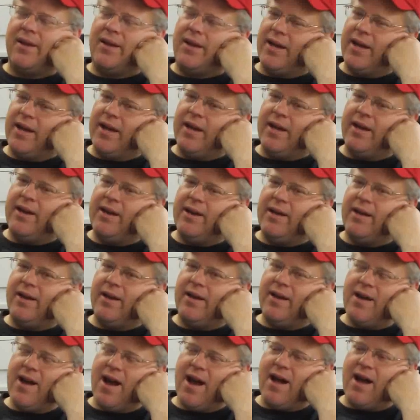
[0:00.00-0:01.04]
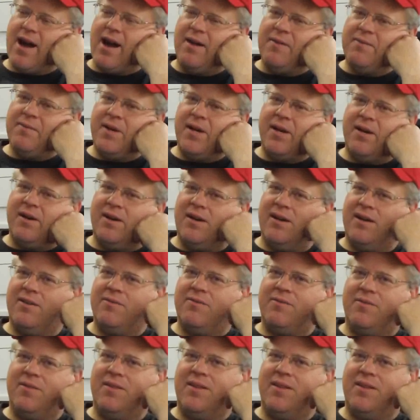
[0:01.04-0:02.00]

And I'm hearing